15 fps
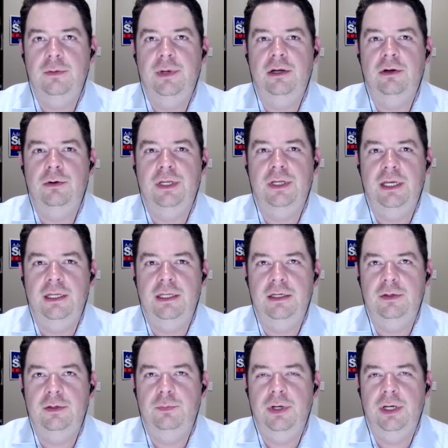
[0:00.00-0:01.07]
about
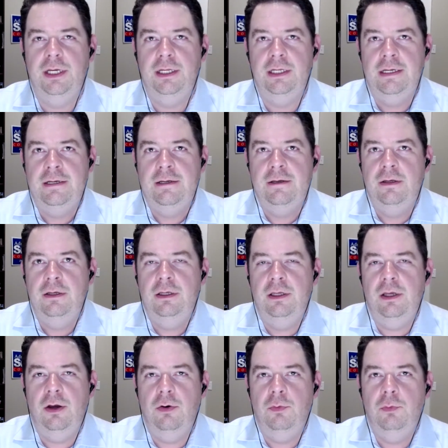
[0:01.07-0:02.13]
organic, but
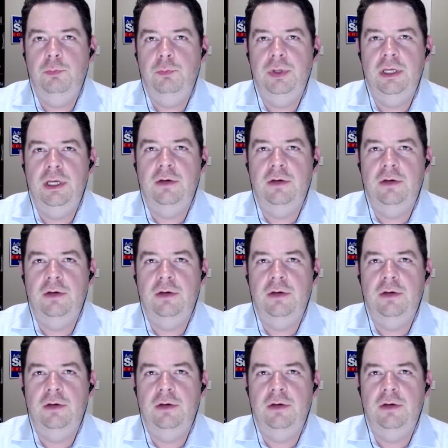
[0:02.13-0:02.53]
being